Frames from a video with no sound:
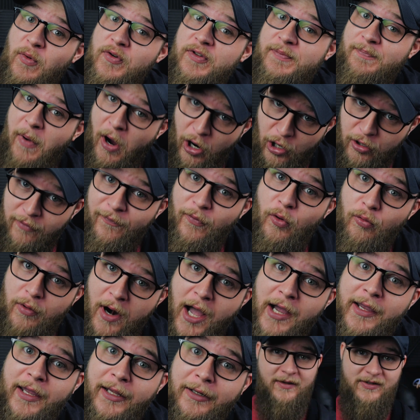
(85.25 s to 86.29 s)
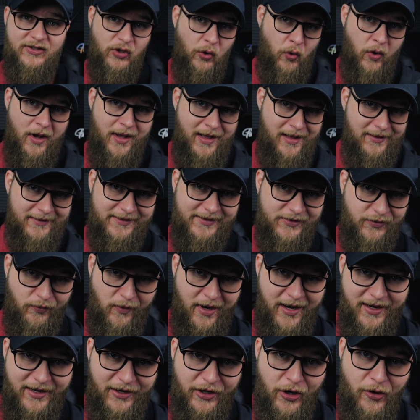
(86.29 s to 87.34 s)
most powerful rocket. So who else is
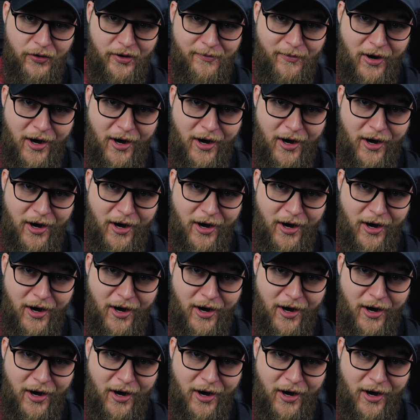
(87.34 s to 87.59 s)
ready to go to